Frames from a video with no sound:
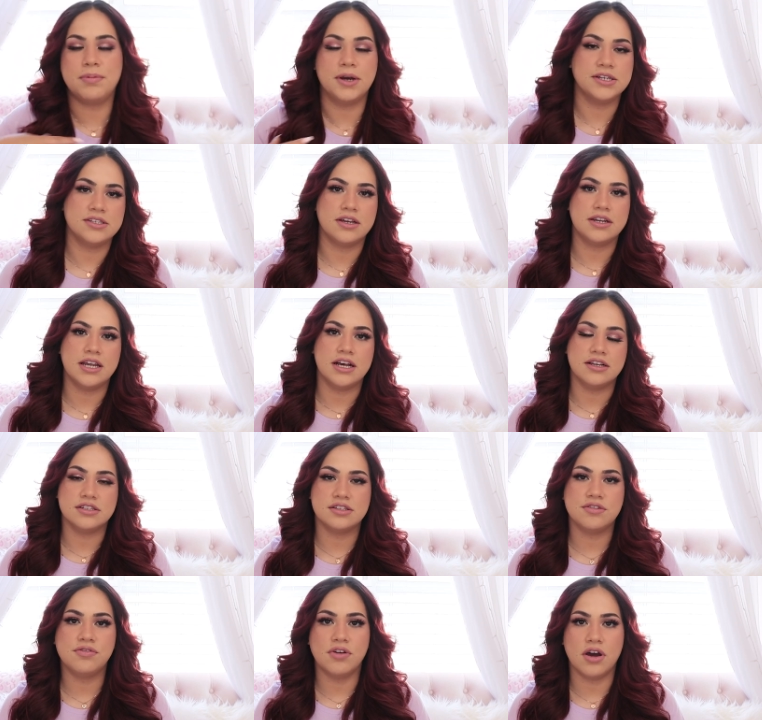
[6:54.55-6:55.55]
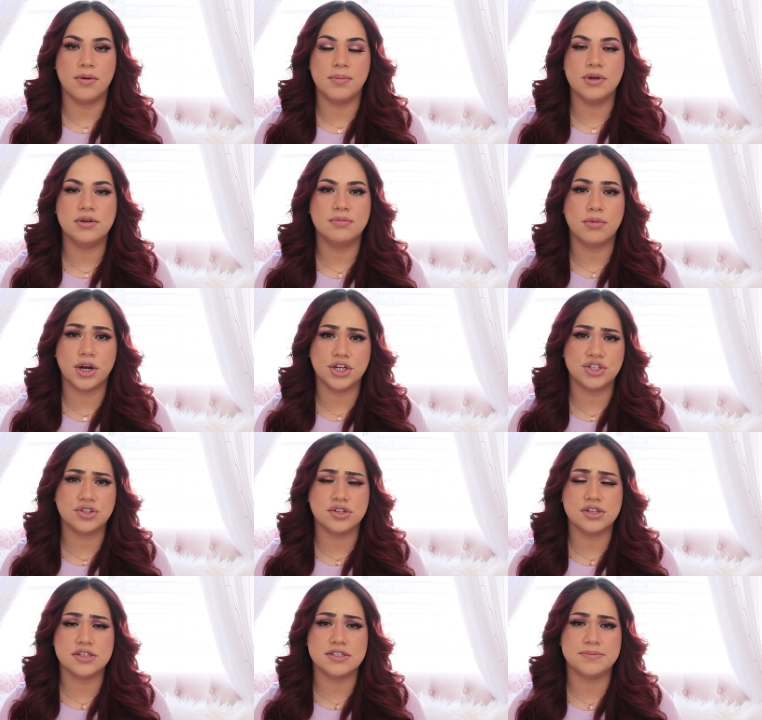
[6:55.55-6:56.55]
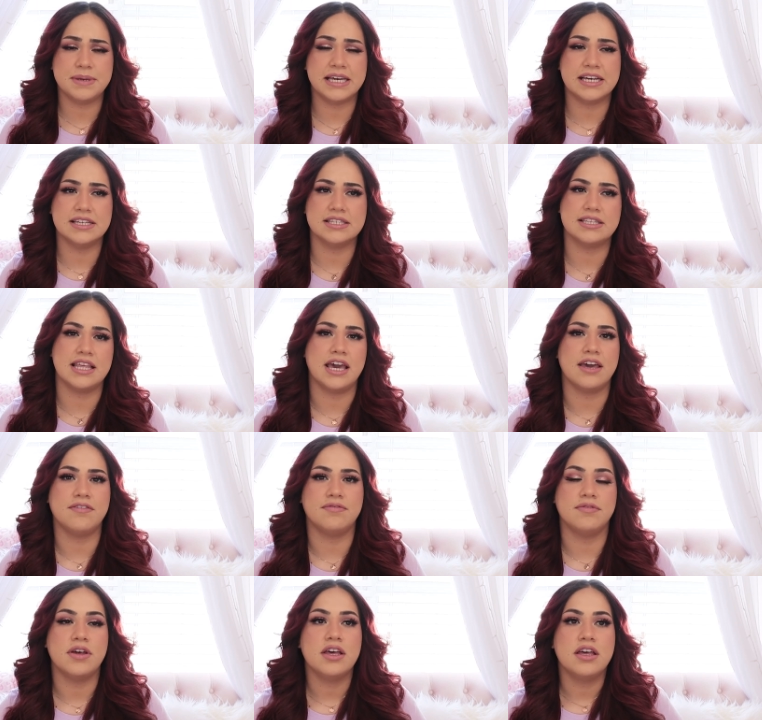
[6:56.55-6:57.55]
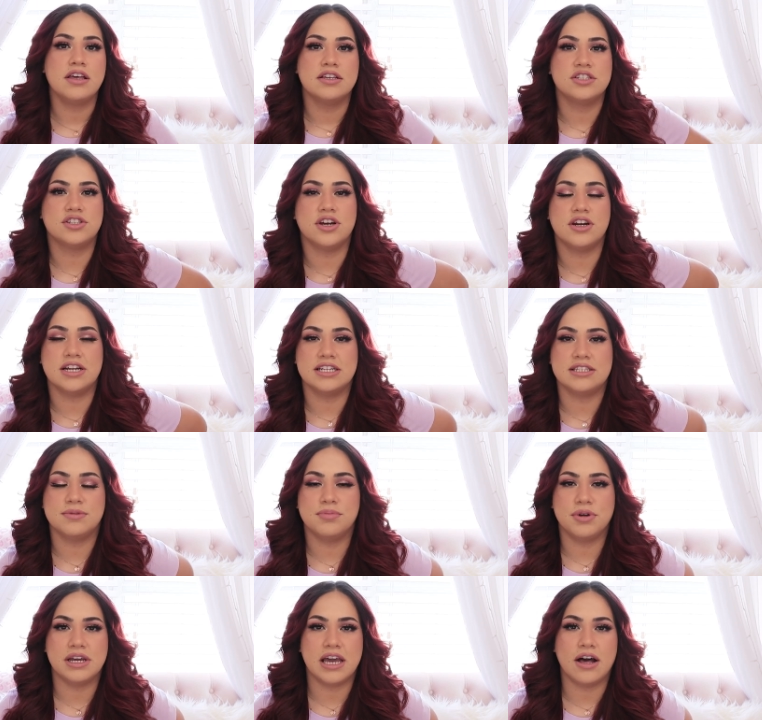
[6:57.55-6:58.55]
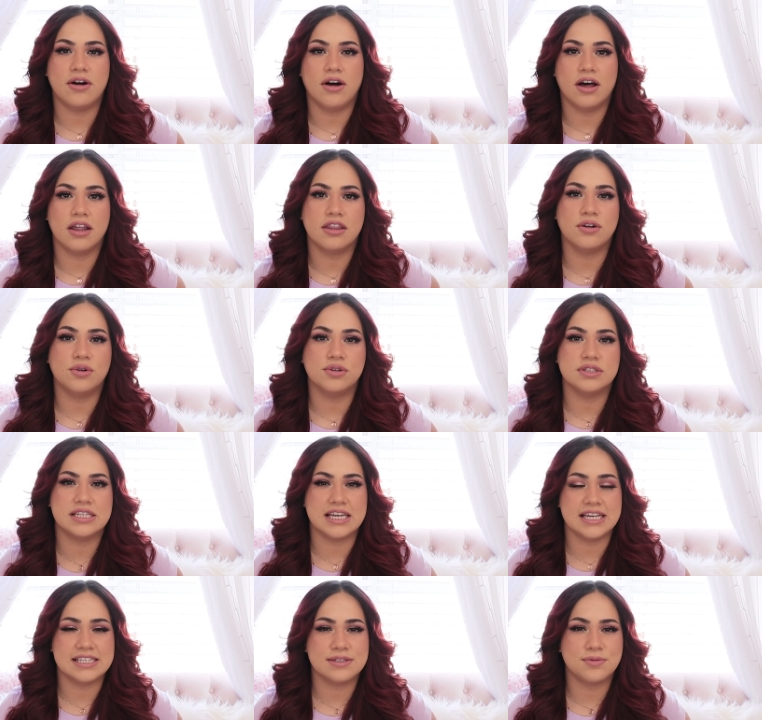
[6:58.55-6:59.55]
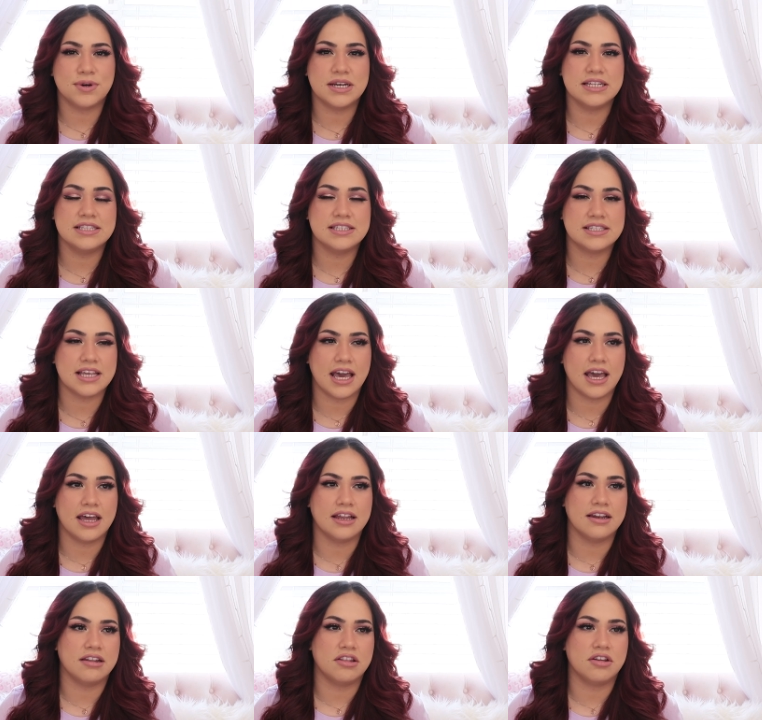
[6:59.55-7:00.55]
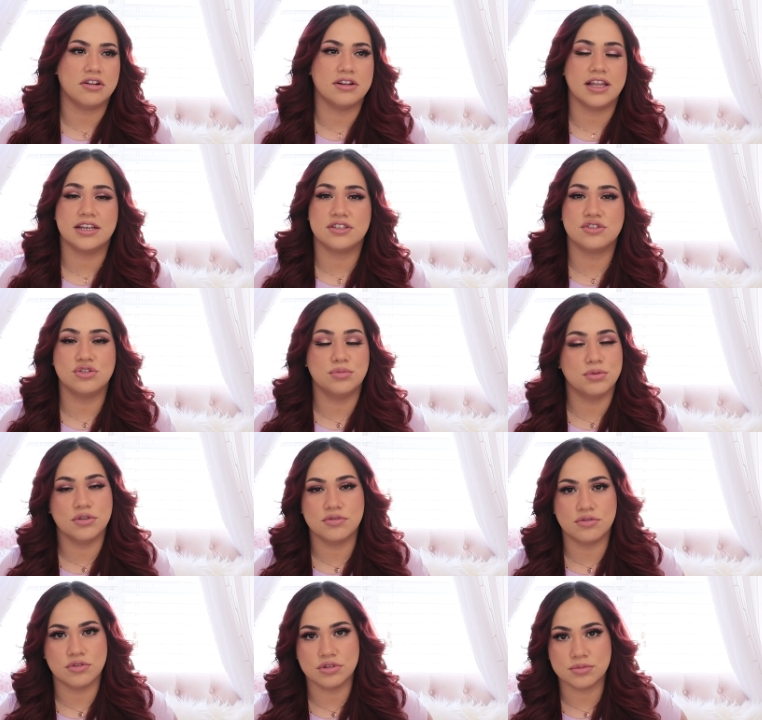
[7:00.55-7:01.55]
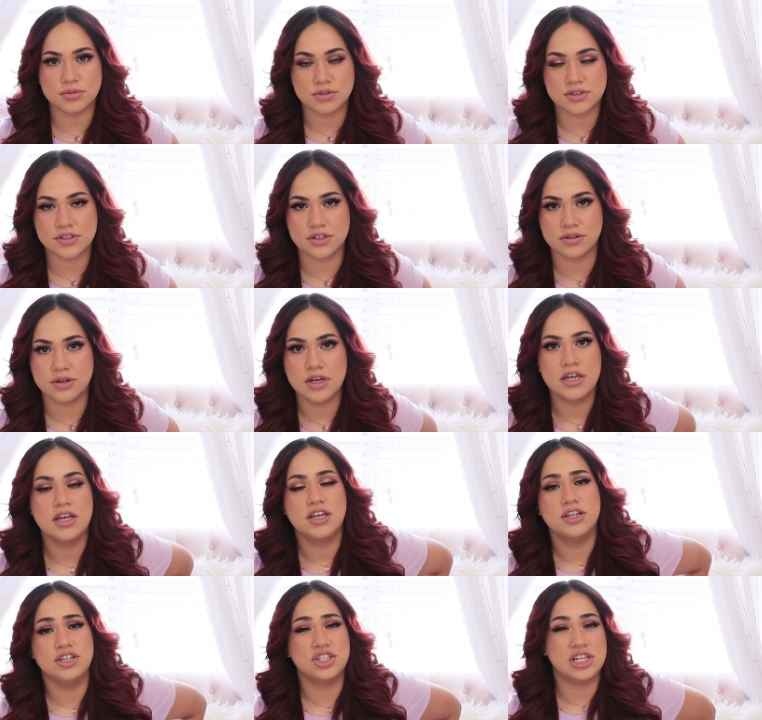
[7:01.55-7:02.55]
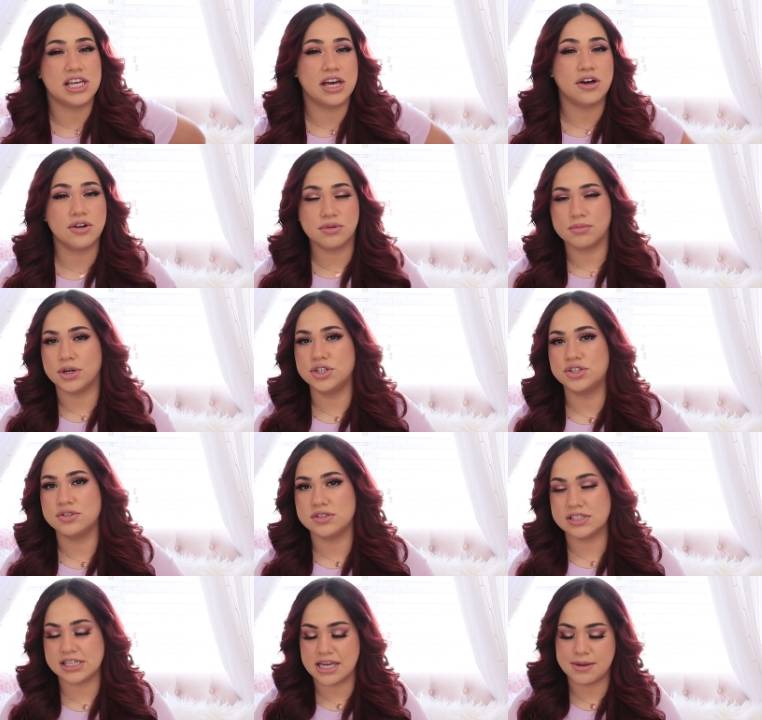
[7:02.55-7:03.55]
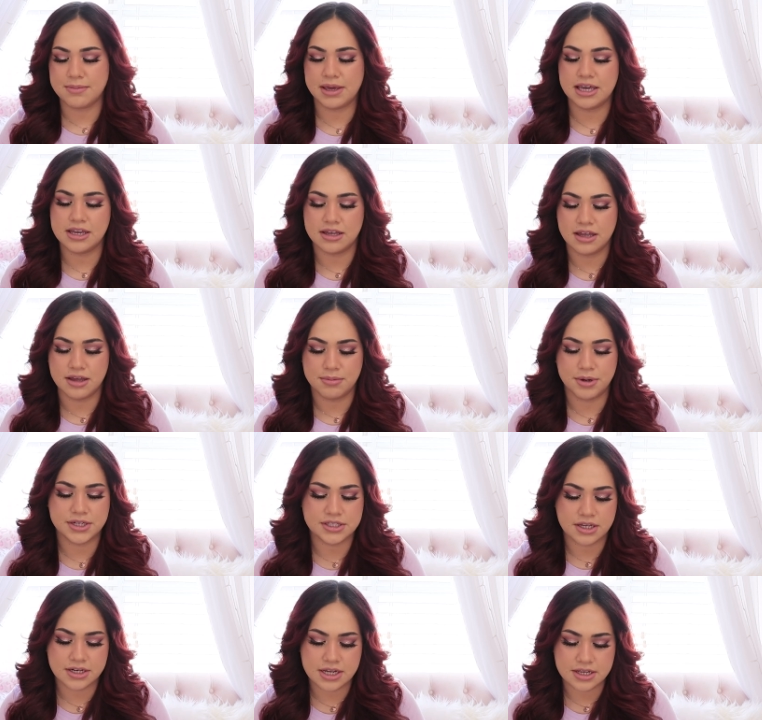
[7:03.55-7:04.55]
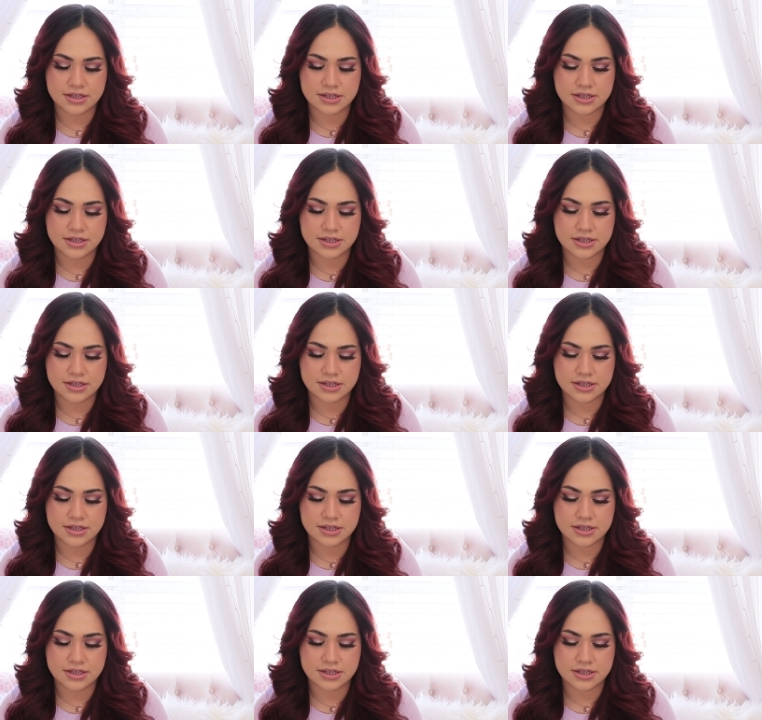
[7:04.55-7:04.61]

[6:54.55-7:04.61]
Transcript: press-on nails from Marshalls because they've started to bring out all the old Kiss ones and they're like super affordable. So usually I go to Marshall's to get my uh, press on